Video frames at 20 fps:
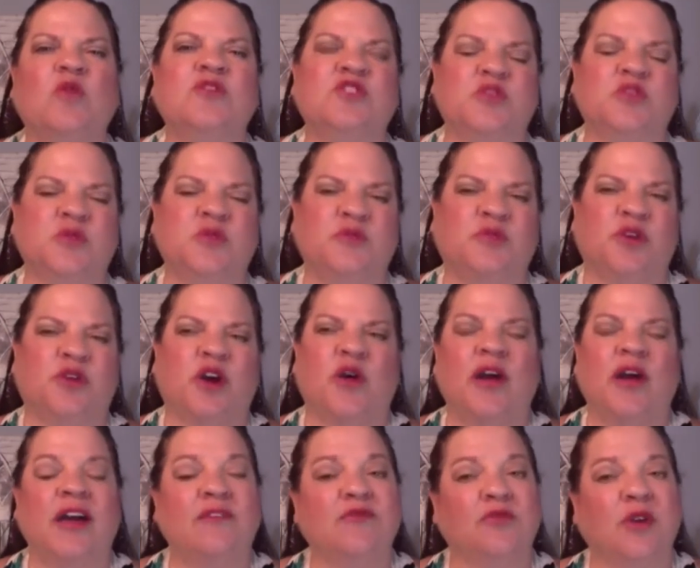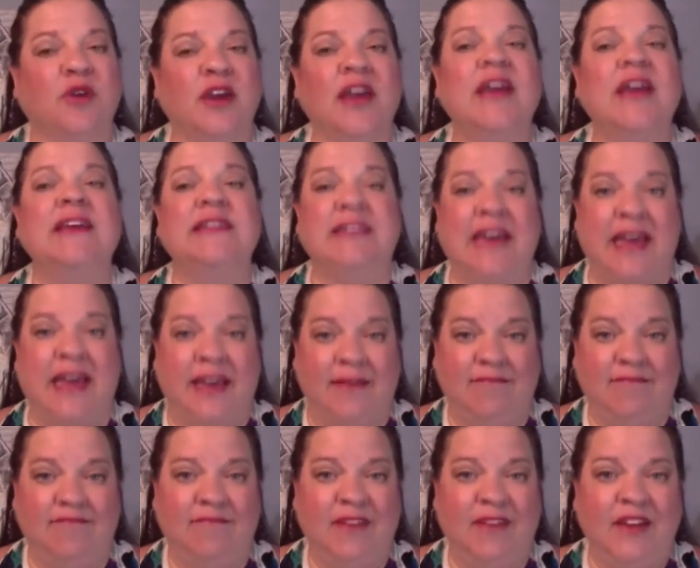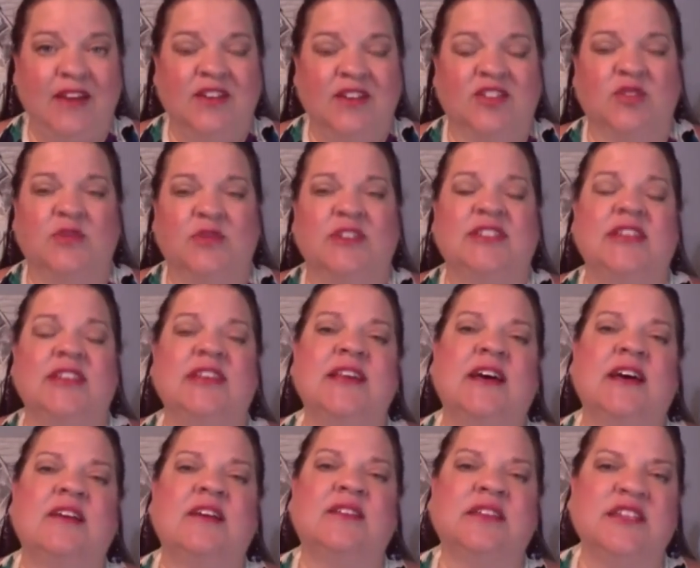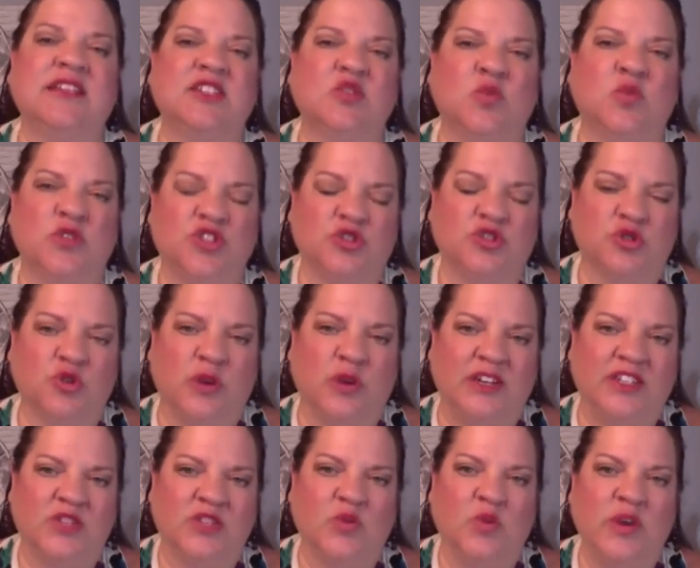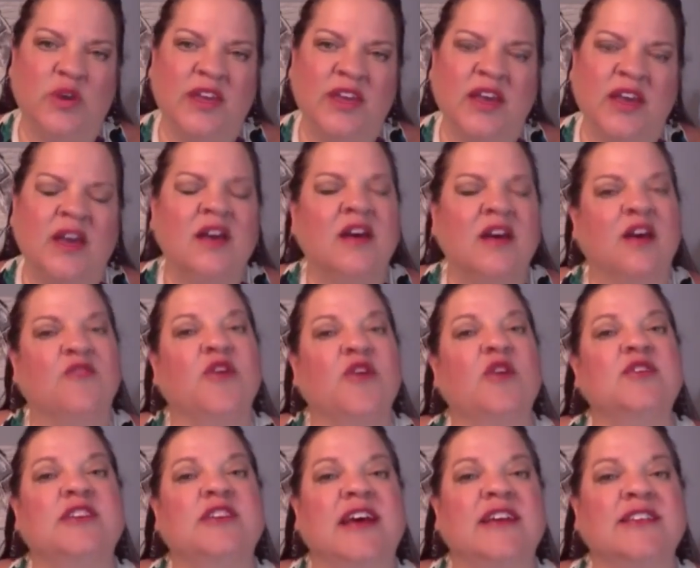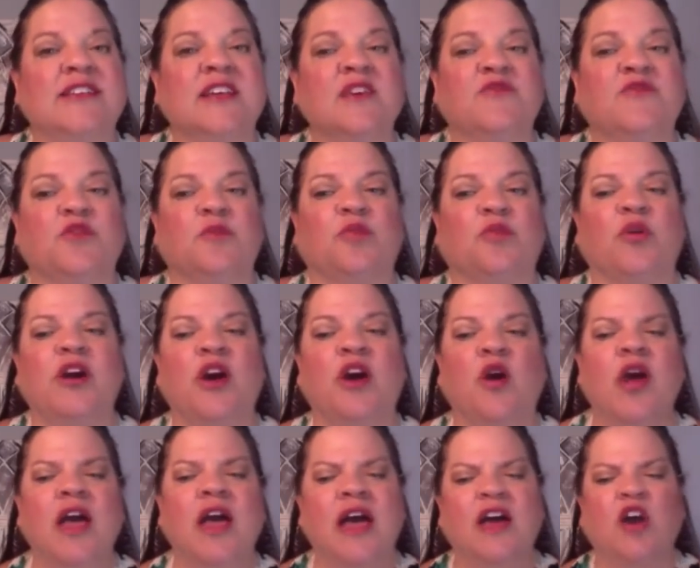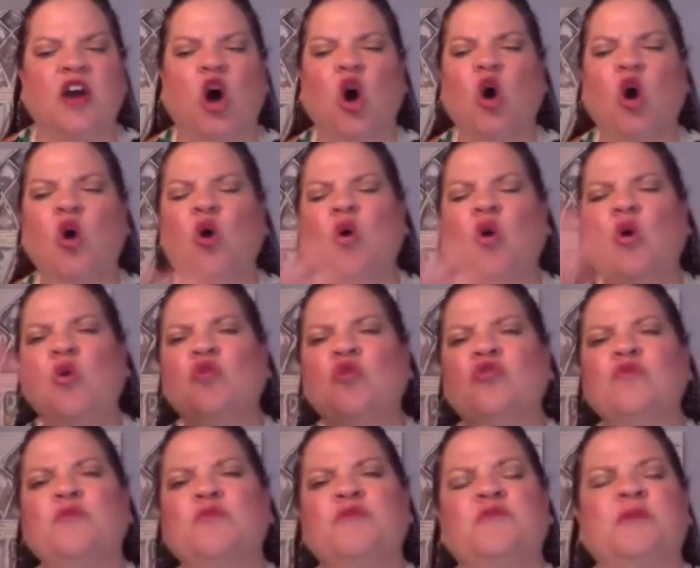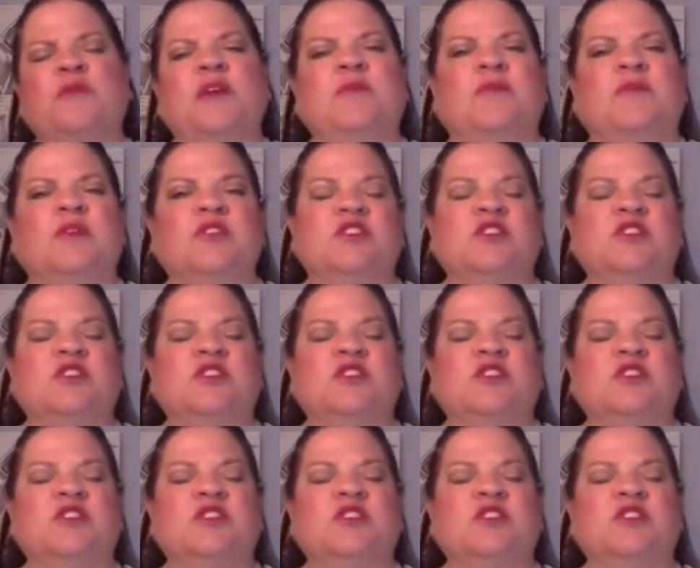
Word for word: you in prayer every day. So we send out a list once or twice a week of those asking for prayer, and a whole group of people.